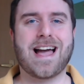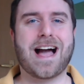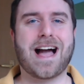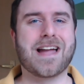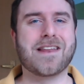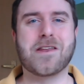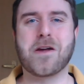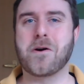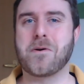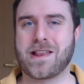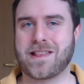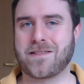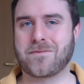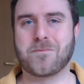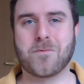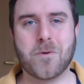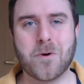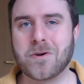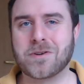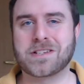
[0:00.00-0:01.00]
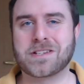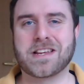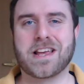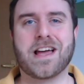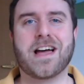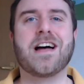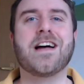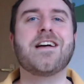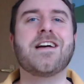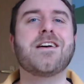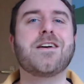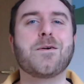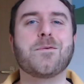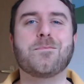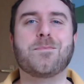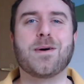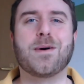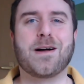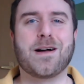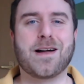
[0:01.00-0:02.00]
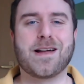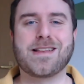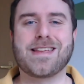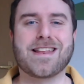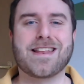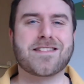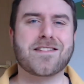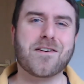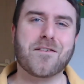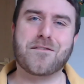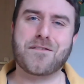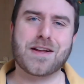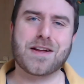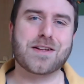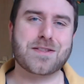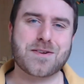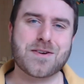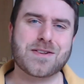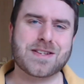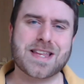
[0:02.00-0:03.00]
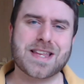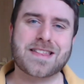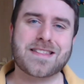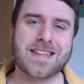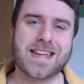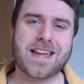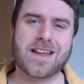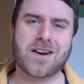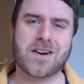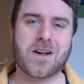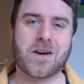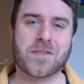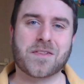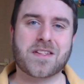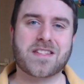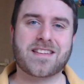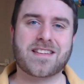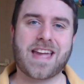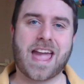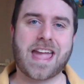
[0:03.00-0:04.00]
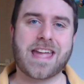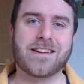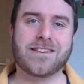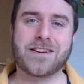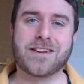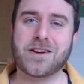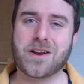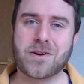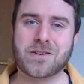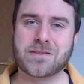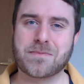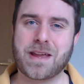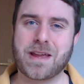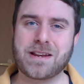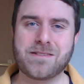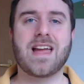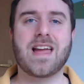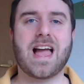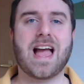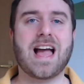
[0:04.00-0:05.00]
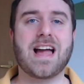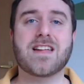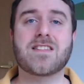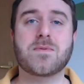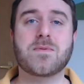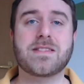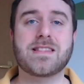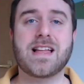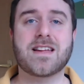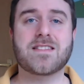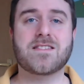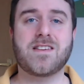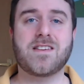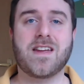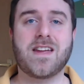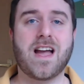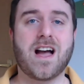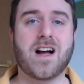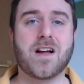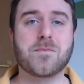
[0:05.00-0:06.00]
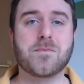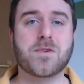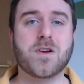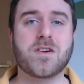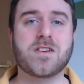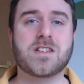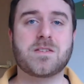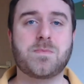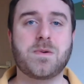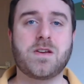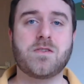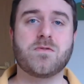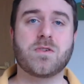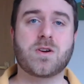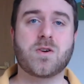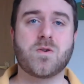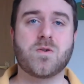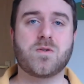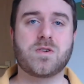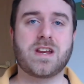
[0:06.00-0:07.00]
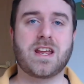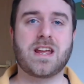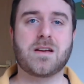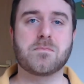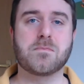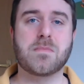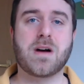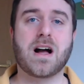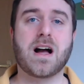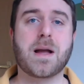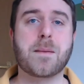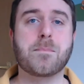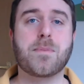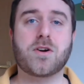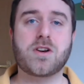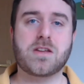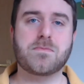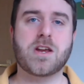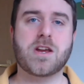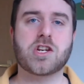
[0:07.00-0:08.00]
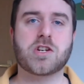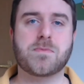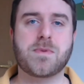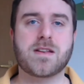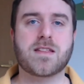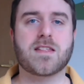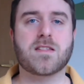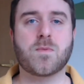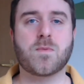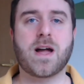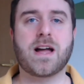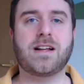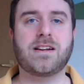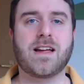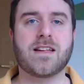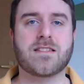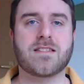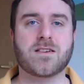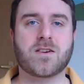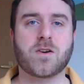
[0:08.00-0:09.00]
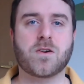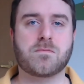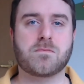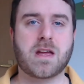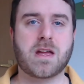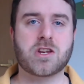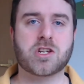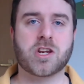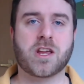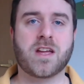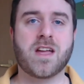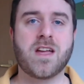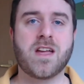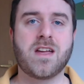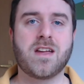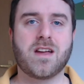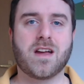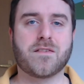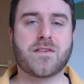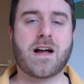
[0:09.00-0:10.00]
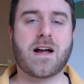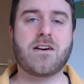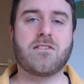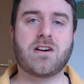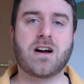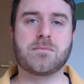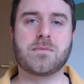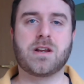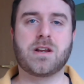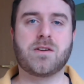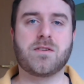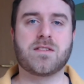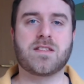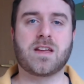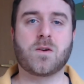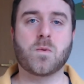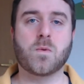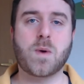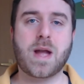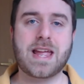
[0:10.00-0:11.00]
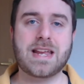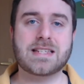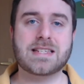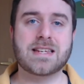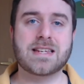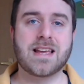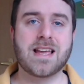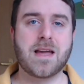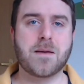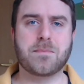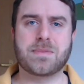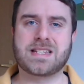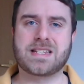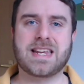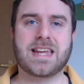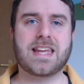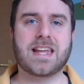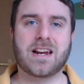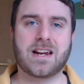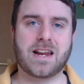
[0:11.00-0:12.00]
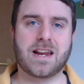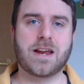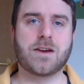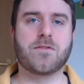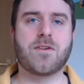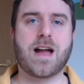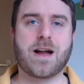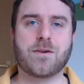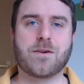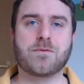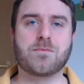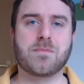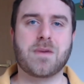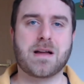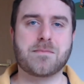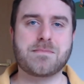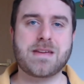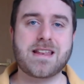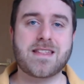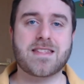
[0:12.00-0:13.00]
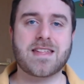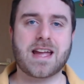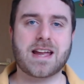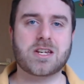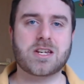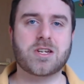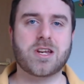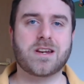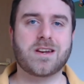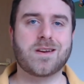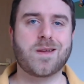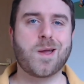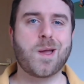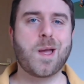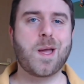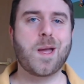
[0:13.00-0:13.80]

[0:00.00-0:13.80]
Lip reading: I know it's water, but it still feels good to see it on the scale, you know what I mean? As with last year, I'm going to be recording my body measurements as well as a good measure of how I'm losing weight, particularly around my midsection.